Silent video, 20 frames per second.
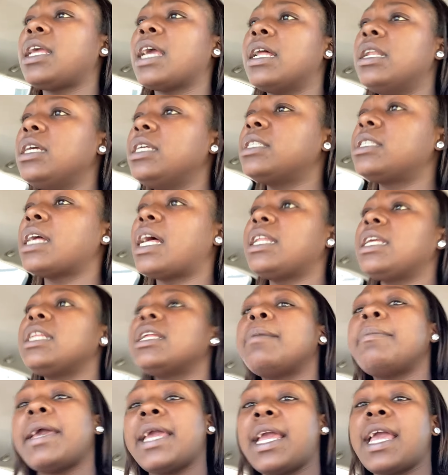At least I need to
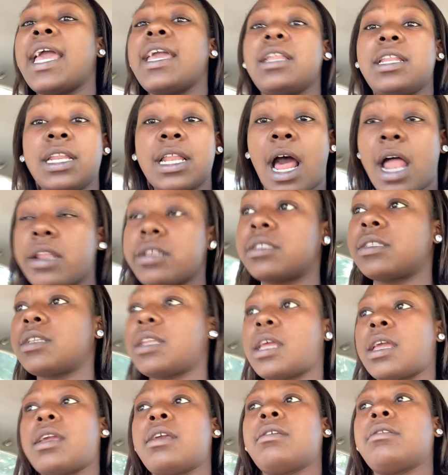make $80
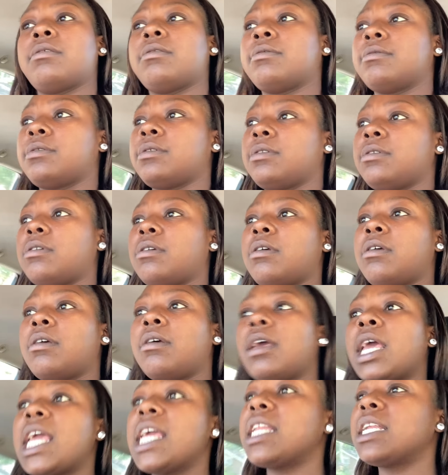today.
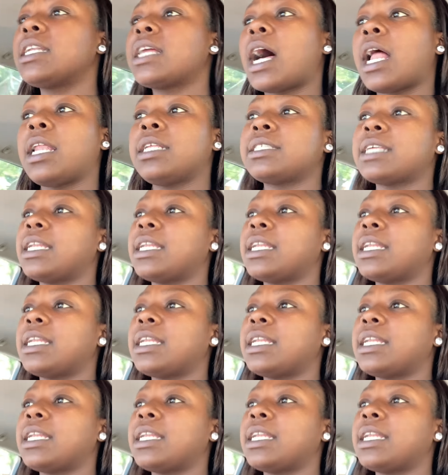$80.